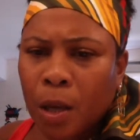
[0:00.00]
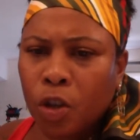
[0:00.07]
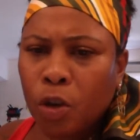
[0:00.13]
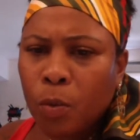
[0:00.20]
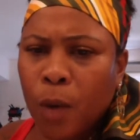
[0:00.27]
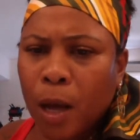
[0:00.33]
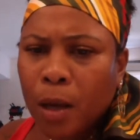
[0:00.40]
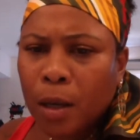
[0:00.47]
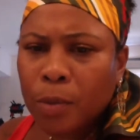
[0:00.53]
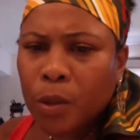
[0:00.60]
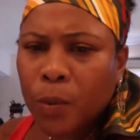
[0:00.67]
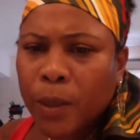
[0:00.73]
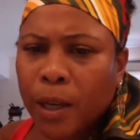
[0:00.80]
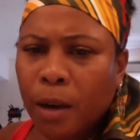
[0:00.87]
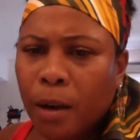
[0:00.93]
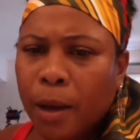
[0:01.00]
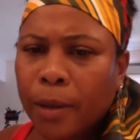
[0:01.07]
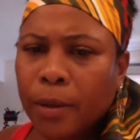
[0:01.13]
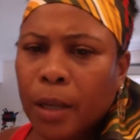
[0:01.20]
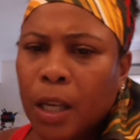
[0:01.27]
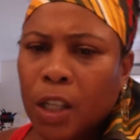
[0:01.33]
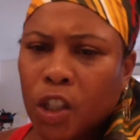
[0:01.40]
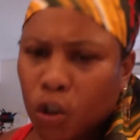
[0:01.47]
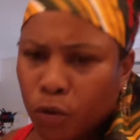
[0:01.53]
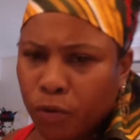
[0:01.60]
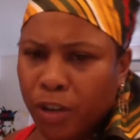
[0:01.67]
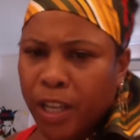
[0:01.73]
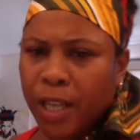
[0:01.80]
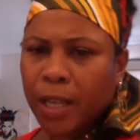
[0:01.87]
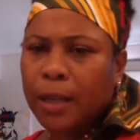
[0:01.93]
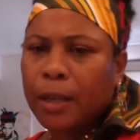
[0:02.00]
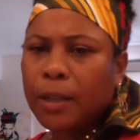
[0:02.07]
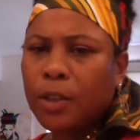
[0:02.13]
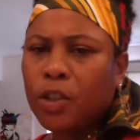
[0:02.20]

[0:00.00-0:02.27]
You're welcome, sweetheart. Serene.